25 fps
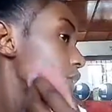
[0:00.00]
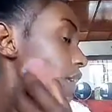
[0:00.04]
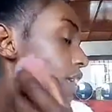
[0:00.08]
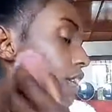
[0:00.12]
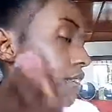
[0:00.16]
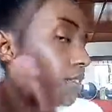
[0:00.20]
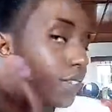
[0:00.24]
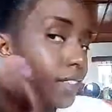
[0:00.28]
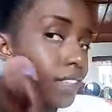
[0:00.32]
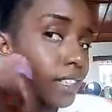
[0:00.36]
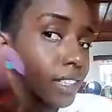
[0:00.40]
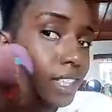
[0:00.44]

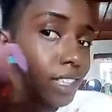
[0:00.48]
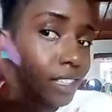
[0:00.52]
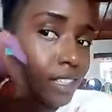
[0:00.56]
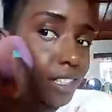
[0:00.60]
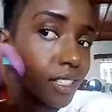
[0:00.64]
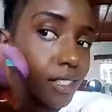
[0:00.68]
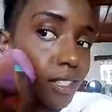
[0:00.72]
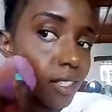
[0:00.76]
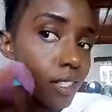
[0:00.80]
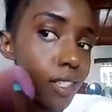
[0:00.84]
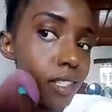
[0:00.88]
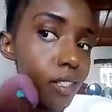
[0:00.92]
I feel like
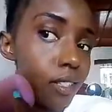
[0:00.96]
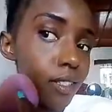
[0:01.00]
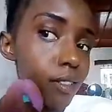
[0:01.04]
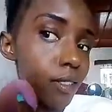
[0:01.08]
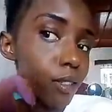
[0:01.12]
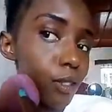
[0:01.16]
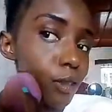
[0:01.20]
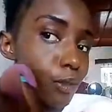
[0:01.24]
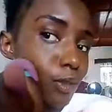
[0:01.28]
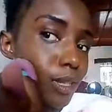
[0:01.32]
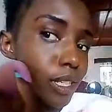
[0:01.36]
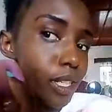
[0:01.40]
this side
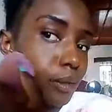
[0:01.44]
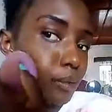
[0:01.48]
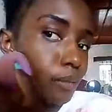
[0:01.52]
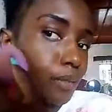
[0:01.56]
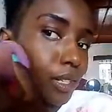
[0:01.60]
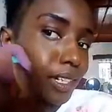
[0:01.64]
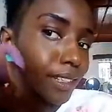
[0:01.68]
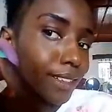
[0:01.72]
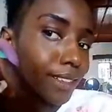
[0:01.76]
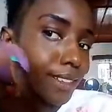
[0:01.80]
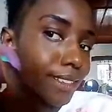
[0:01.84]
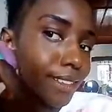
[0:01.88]
is not really
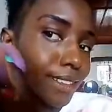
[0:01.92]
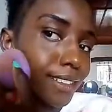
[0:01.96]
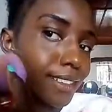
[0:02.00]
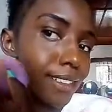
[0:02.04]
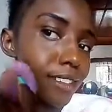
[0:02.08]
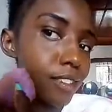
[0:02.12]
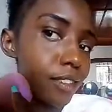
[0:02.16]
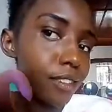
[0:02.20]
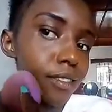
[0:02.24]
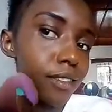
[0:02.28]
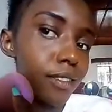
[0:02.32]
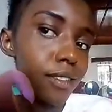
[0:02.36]
blended.
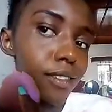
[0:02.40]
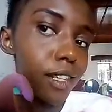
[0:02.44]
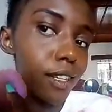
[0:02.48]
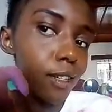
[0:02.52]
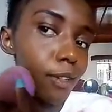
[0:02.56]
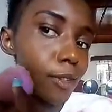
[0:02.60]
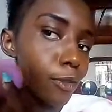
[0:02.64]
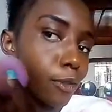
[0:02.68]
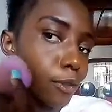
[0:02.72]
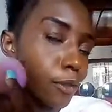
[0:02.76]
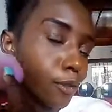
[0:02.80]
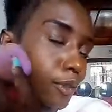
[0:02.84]

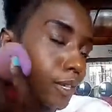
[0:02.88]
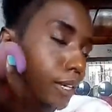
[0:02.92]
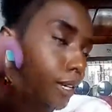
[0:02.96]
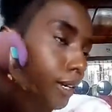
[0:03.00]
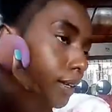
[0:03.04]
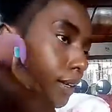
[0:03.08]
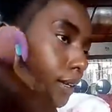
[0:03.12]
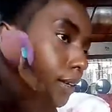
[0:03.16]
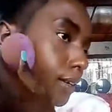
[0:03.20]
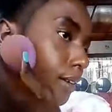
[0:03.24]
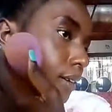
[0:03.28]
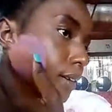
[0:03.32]
I don't know
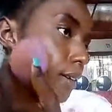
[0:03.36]
why.